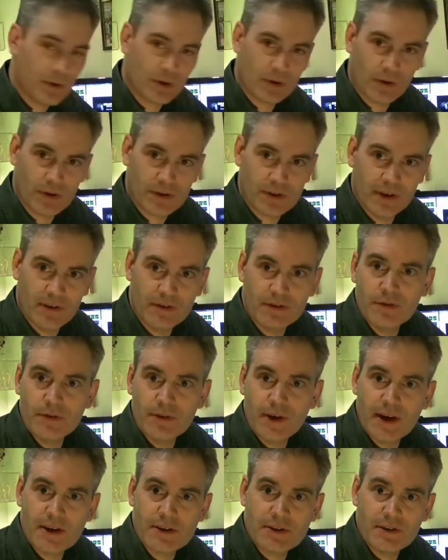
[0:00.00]
across it in
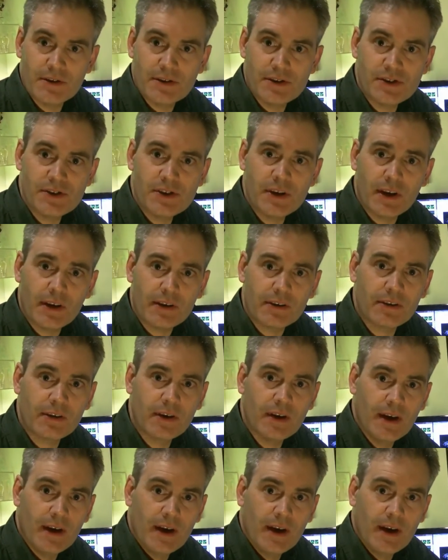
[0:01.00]
2006,